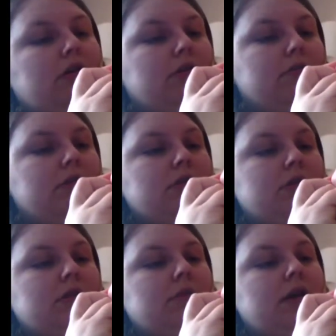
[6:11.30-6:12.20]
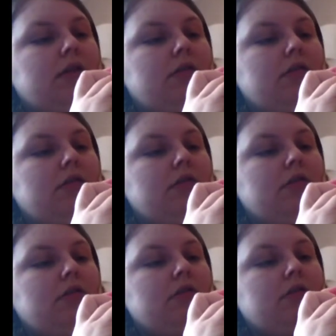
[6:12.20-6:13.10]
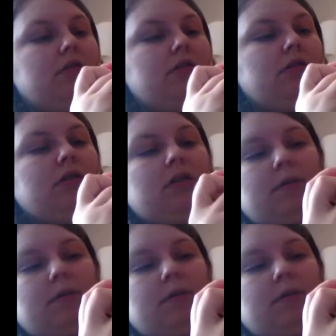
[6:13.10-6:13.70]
I'm losing my thought. Oh, there